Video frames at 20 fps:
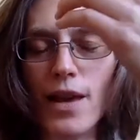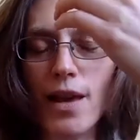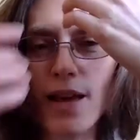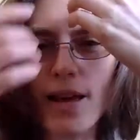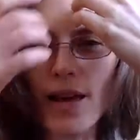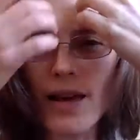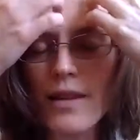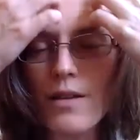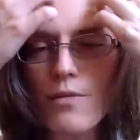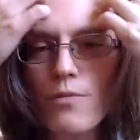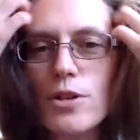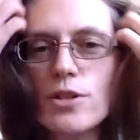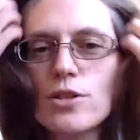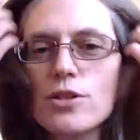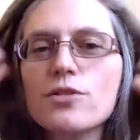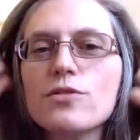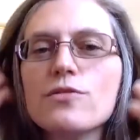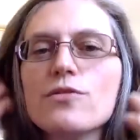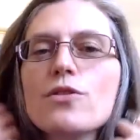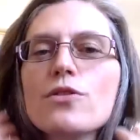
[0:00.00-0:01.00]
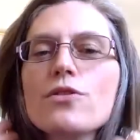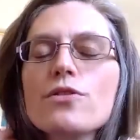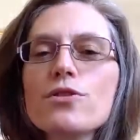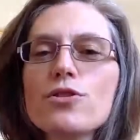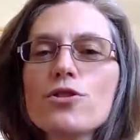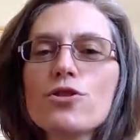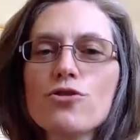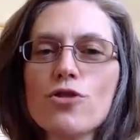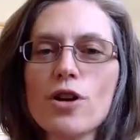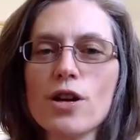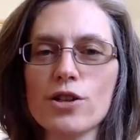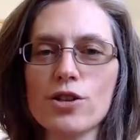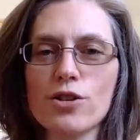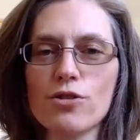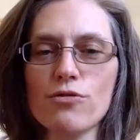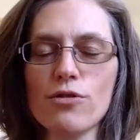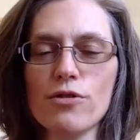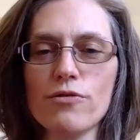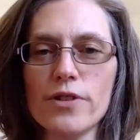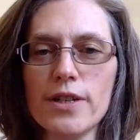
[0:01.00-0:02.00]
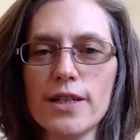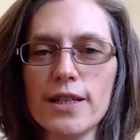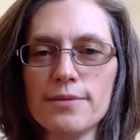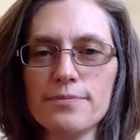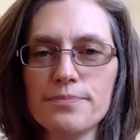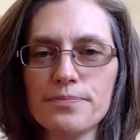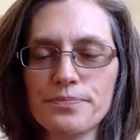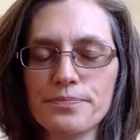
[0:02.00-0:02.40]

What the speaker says: And then once you've got the structure of it,